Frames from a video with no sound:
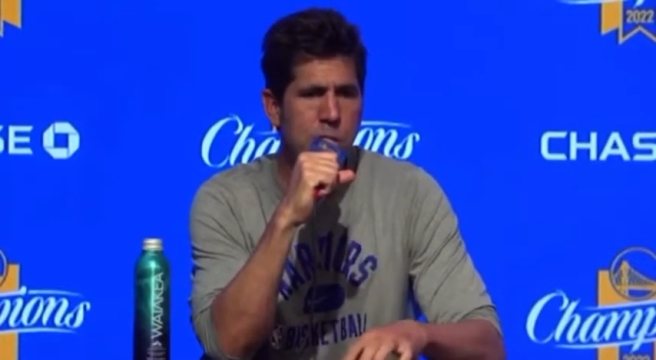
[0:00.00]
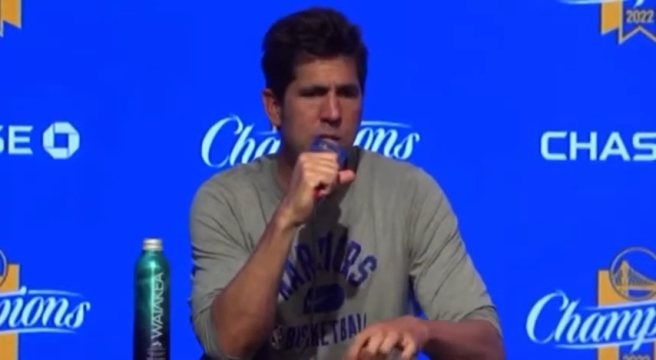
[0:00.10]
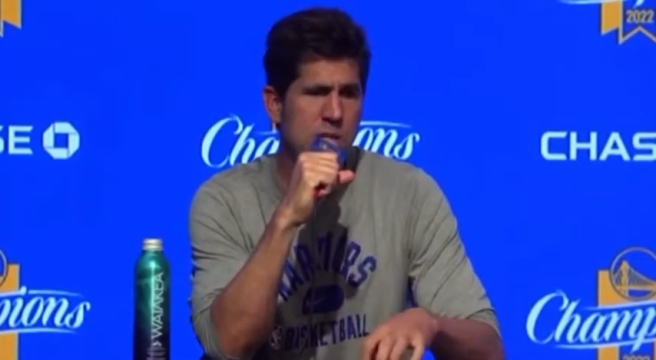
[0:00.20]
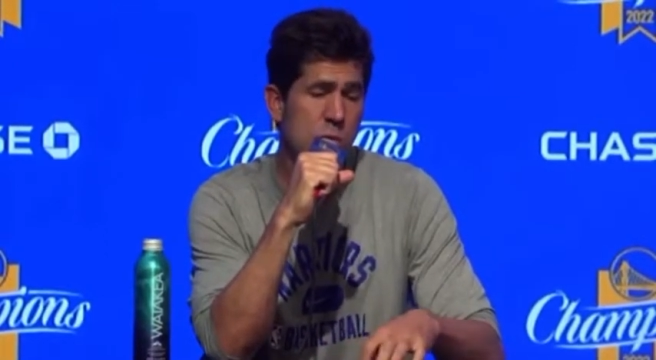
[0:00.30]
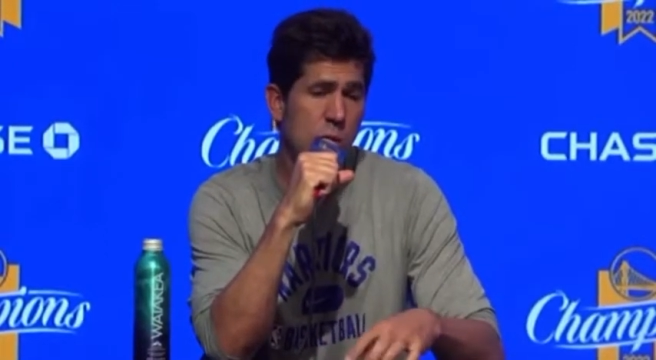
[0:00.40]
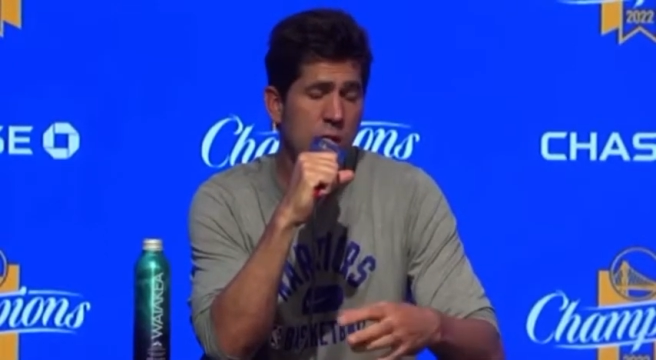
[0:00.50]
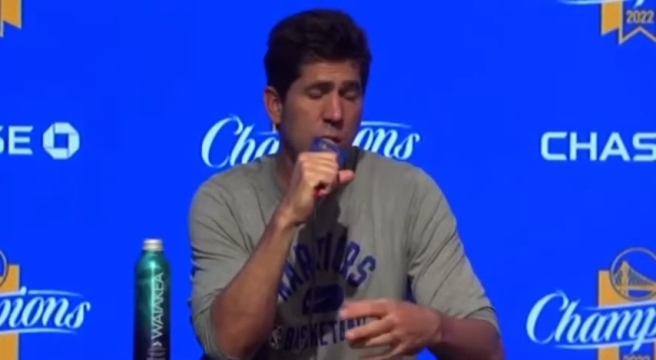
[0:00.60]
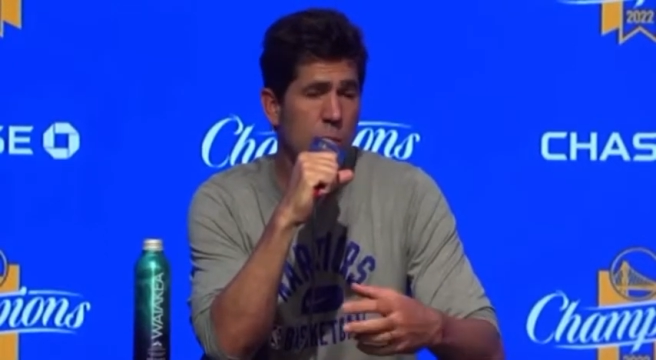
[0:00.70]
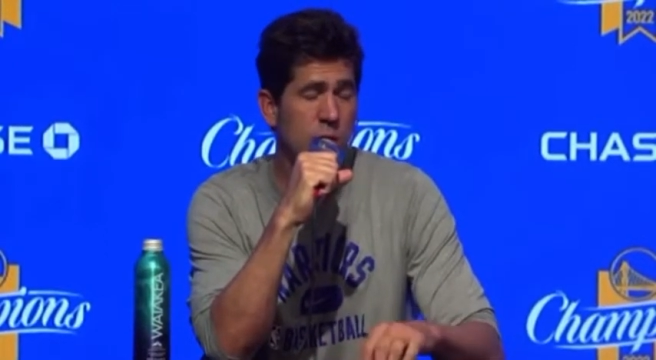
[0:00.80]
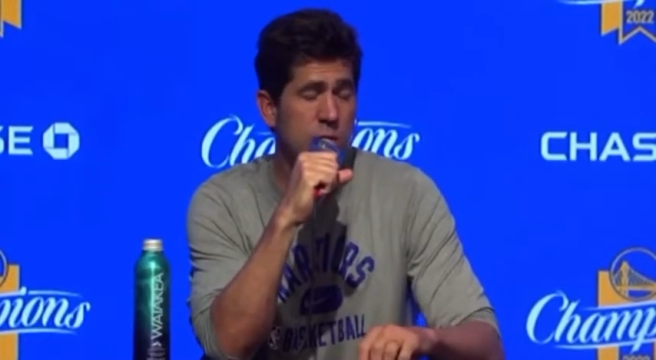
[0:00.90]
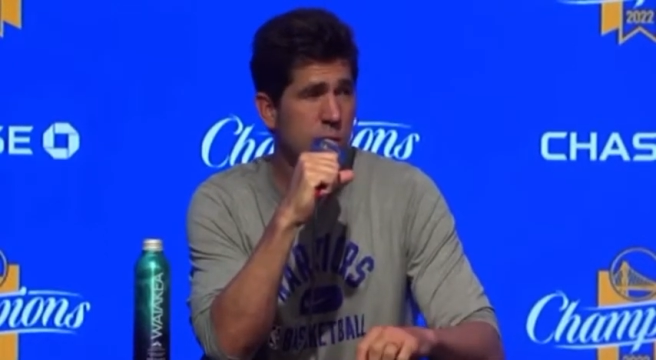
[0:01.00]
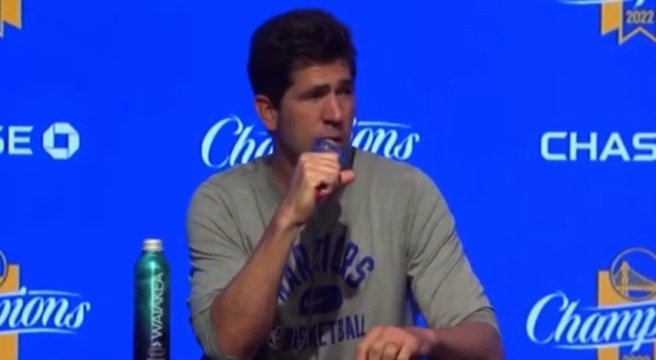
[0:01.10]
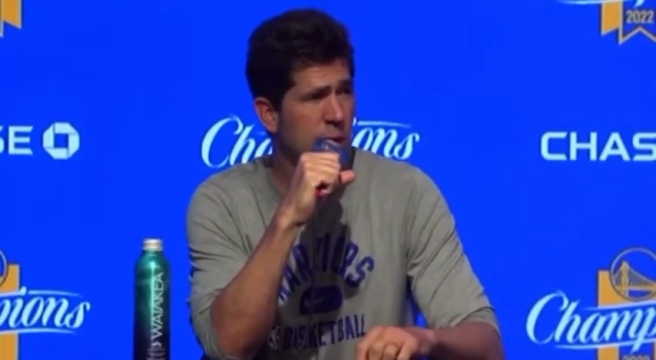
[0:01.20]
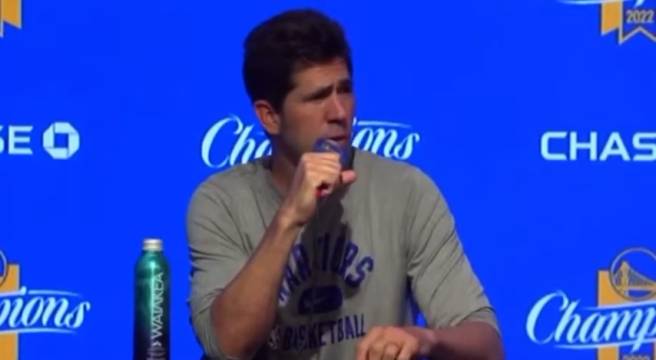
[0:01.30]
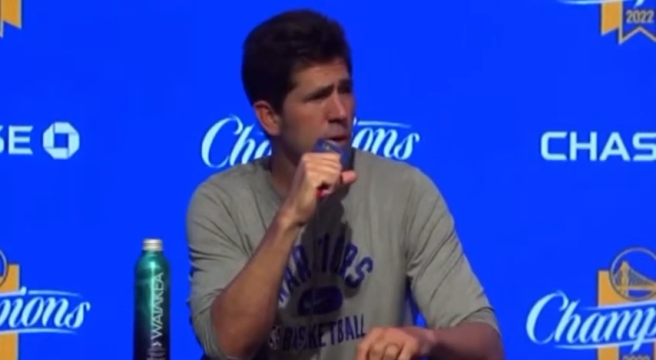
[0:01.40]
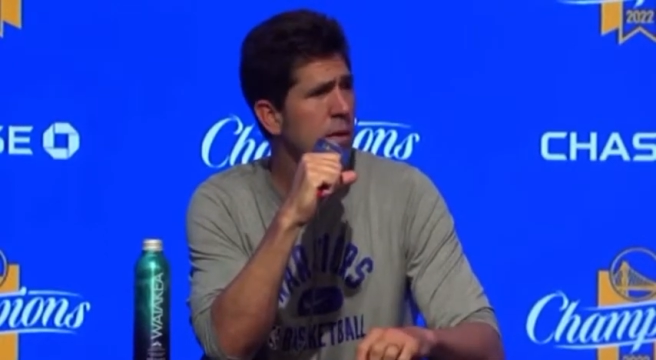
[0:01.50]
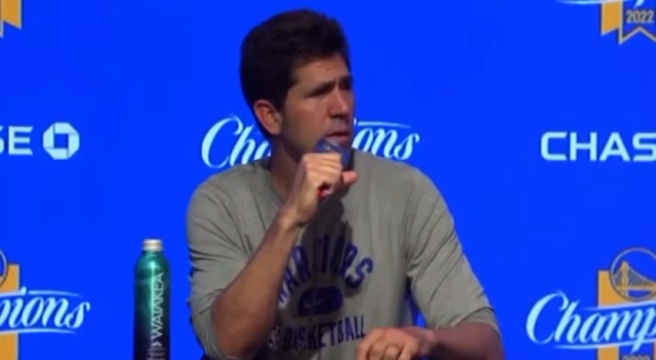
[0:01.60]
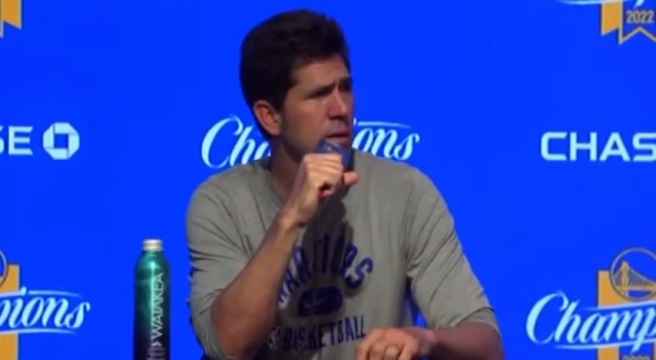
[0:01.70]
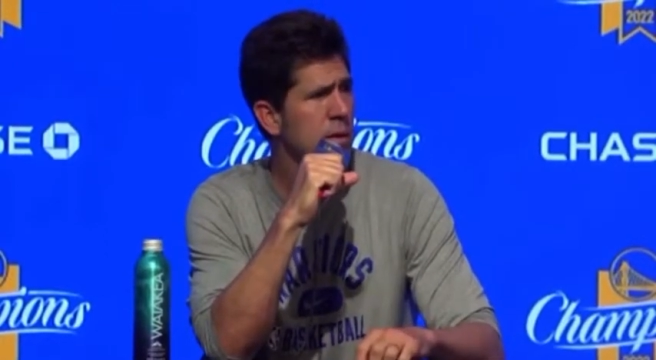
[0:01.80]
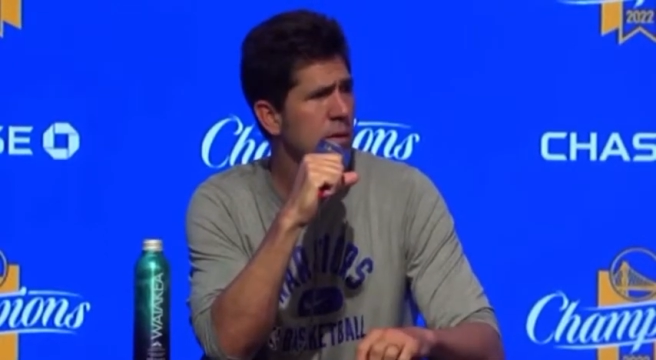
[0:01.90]
This is where you hope you have some equity
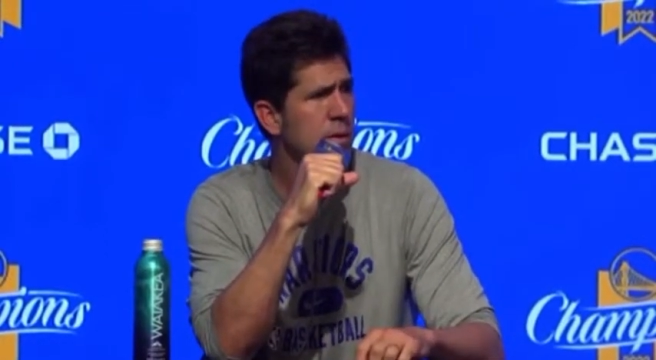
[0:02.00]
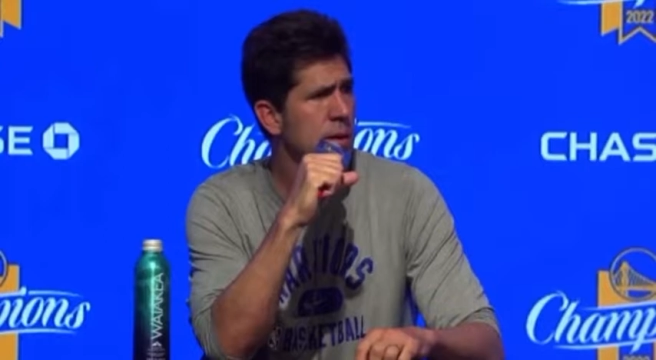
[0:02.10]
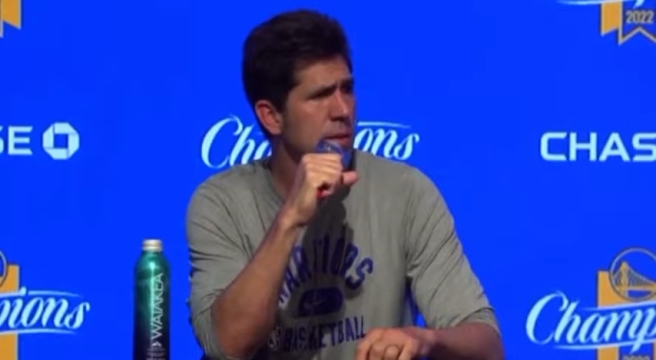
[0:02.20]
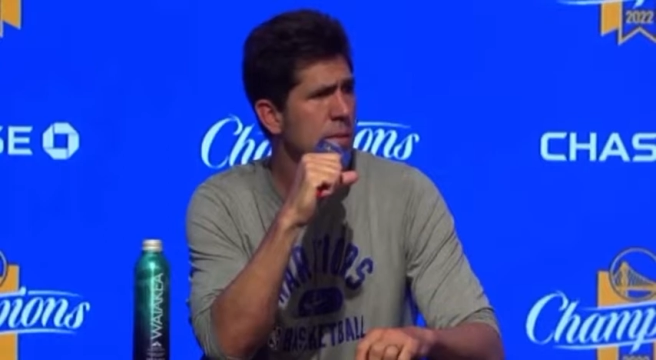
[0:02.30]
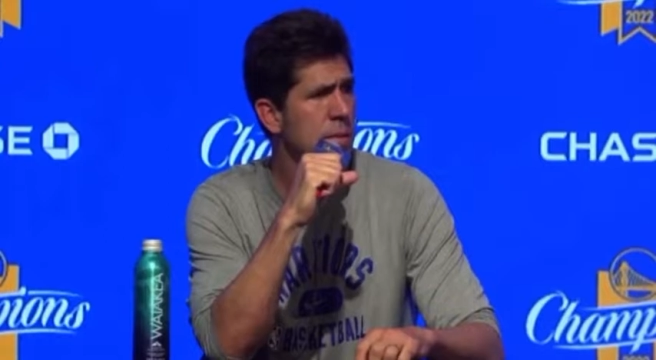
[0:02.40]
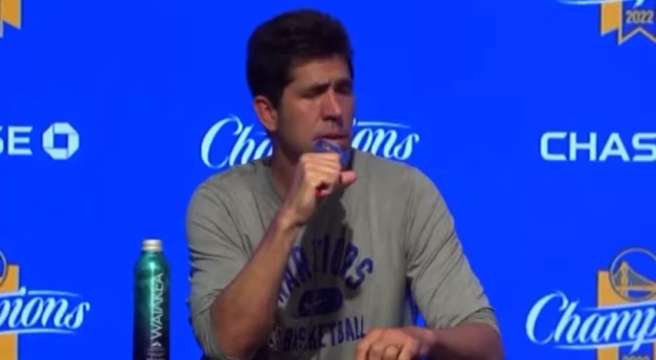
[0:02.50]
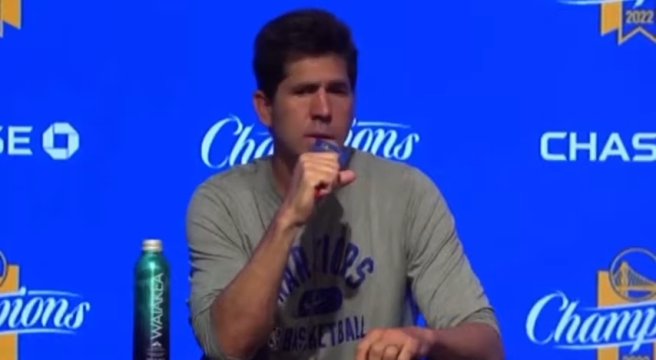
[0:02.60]
in your team.